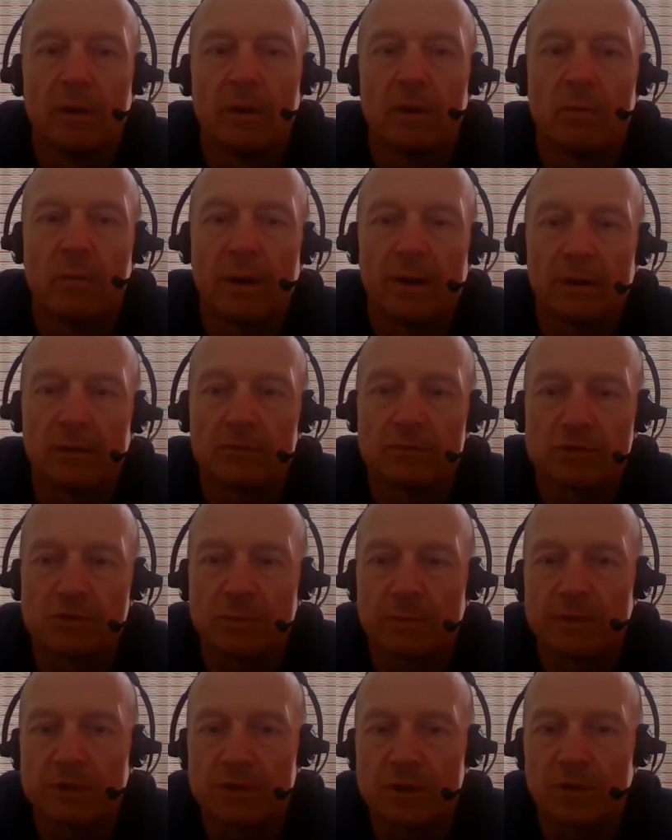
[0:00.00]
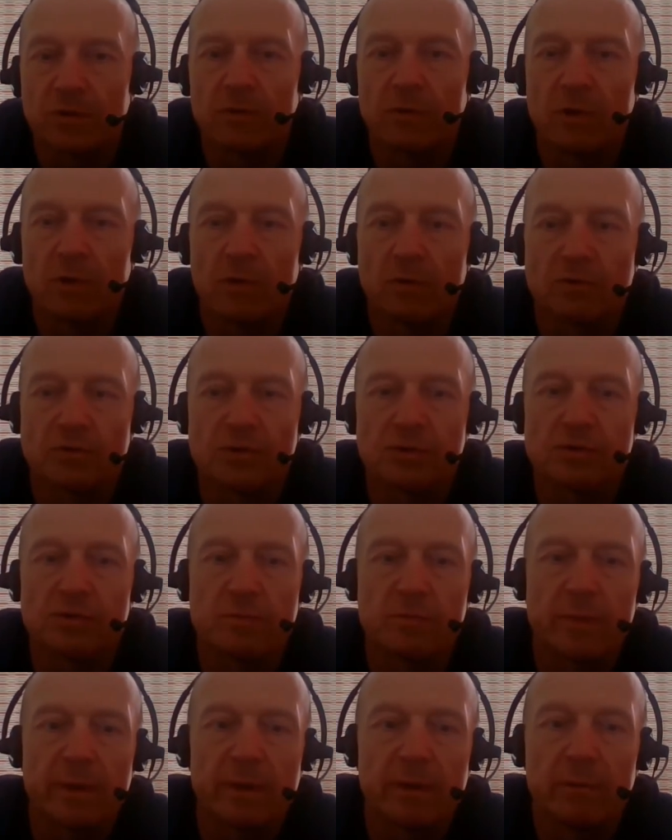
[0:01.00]
went on some internal courses,
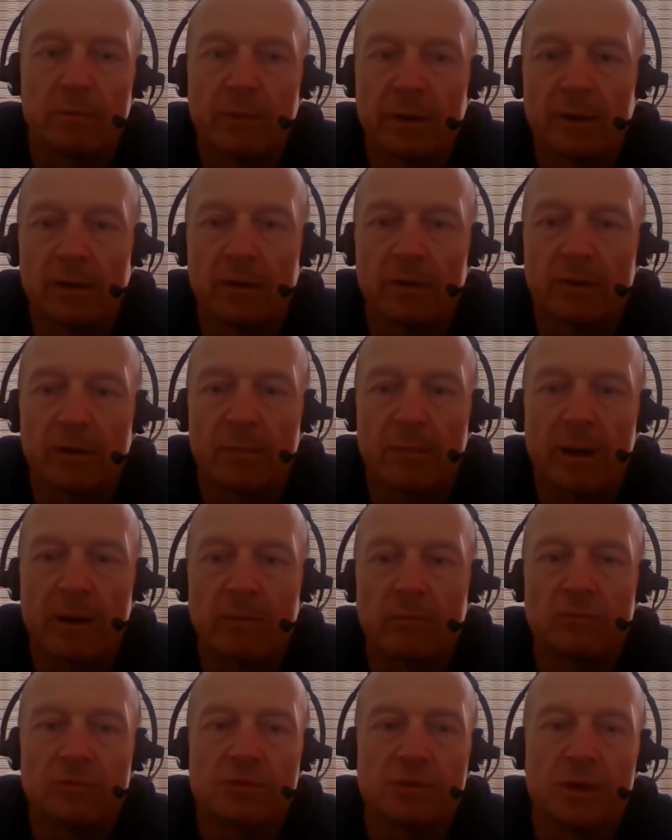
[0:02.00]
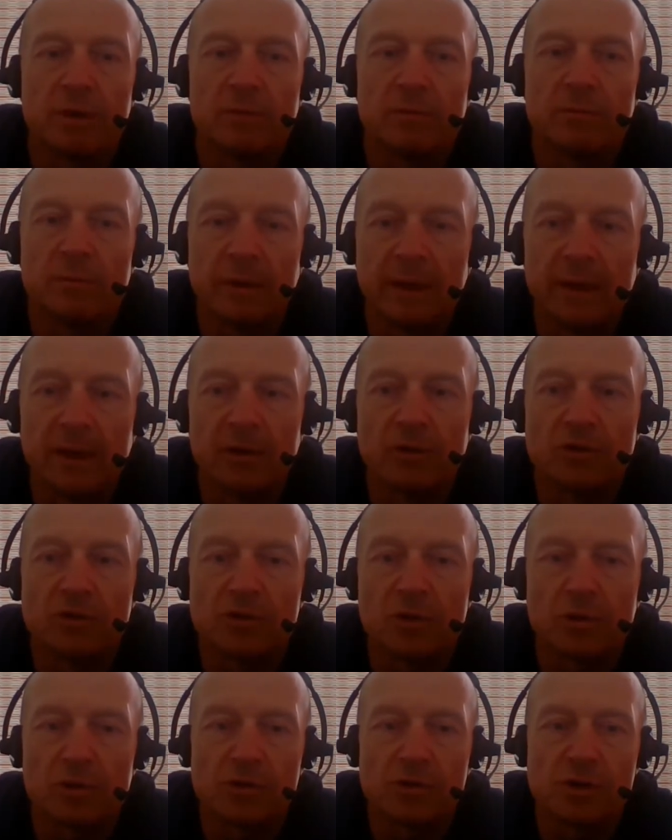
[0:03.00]
and we learned about lean
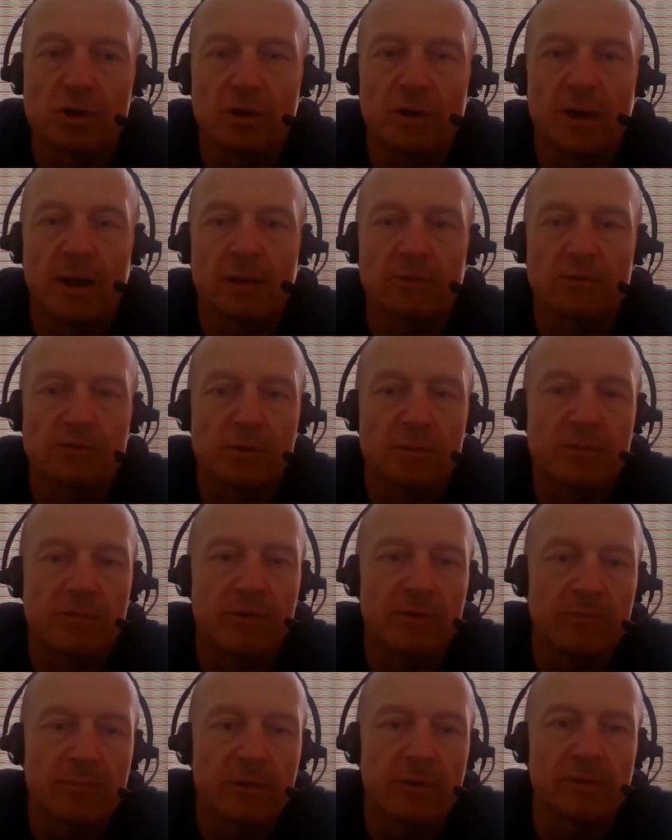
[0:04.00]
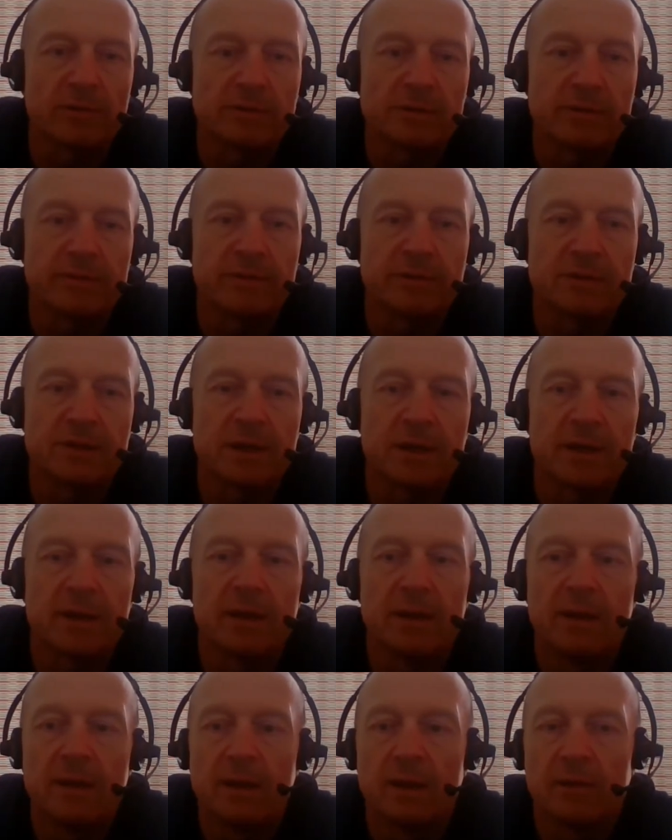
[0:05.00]
construction and how to improve productivity,
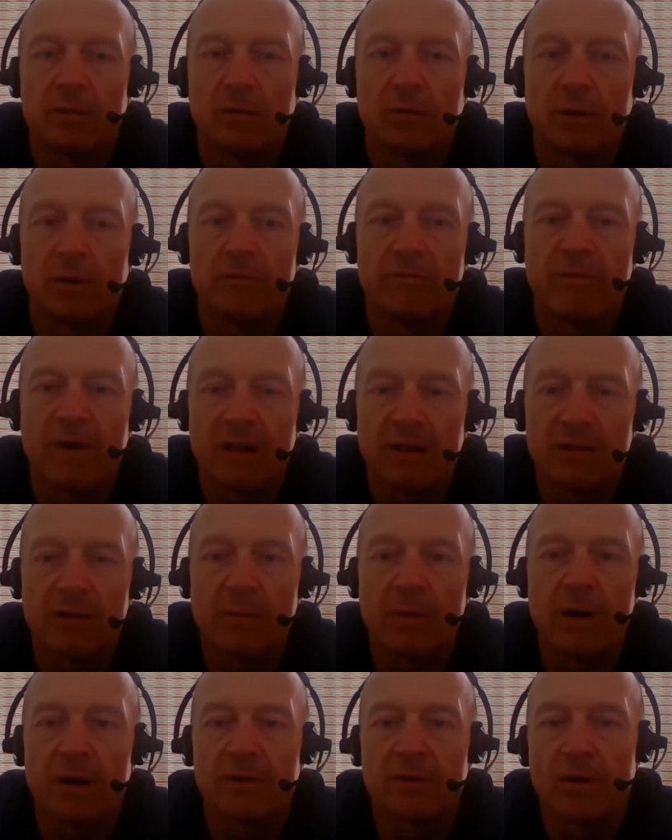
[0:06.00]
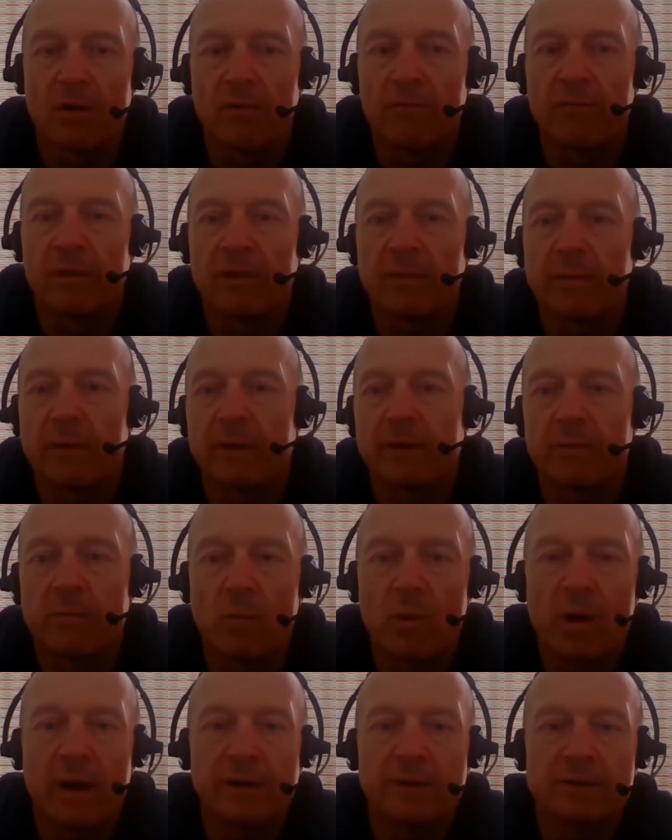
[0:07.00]
look at value add, non-value add,
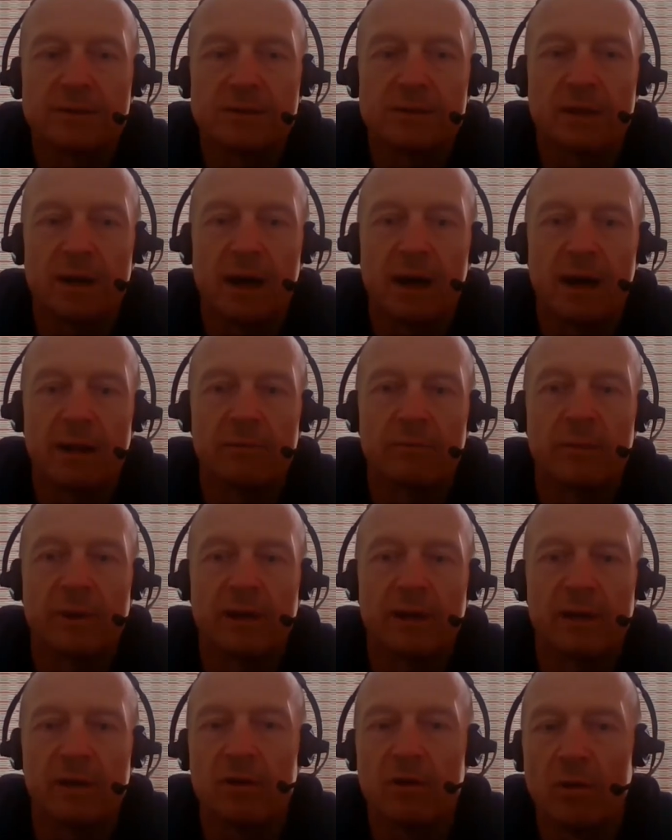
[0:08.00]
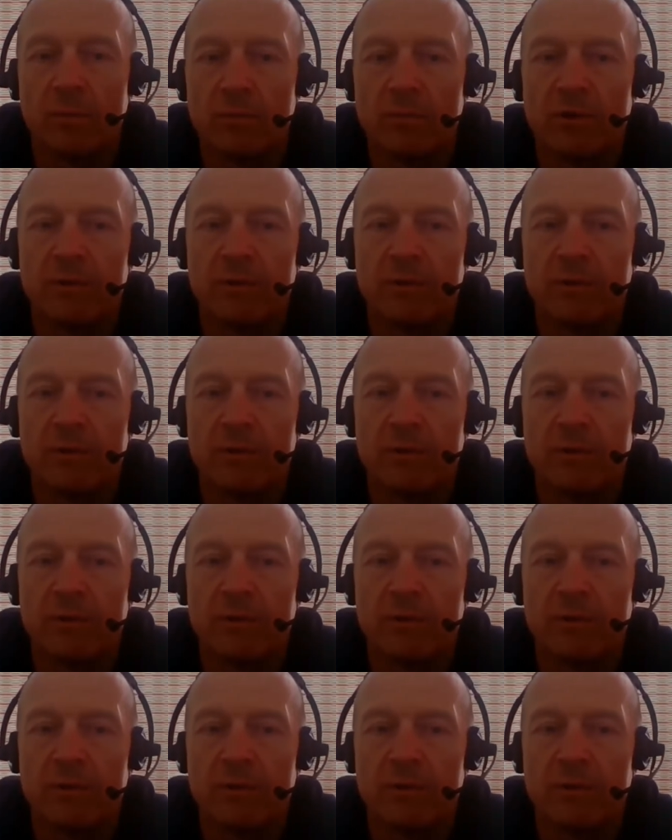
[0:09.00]
and waste. And we did a number